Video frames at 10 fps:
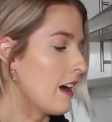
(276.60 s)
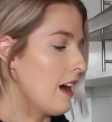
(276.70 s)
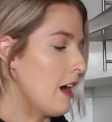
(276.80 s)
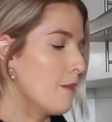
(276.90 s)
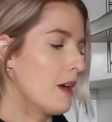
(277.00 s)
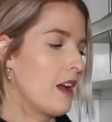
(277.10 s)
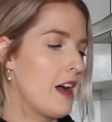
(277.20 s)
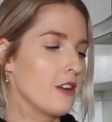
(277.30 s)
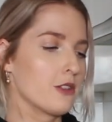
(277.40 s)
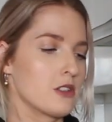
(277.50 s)
Um, and
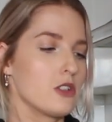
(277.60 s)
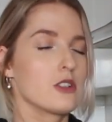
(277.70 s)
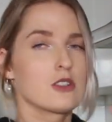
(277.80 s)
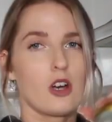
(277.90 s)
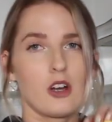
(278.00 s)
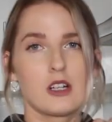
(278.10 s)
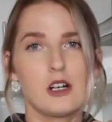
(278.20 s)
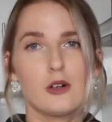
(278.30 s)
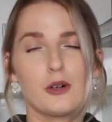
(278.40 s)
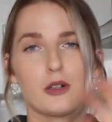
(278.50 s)
I also use
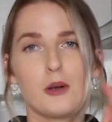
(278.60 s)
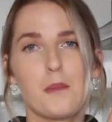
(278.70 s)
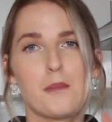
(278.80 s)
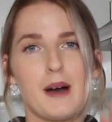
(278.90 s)
coconut oil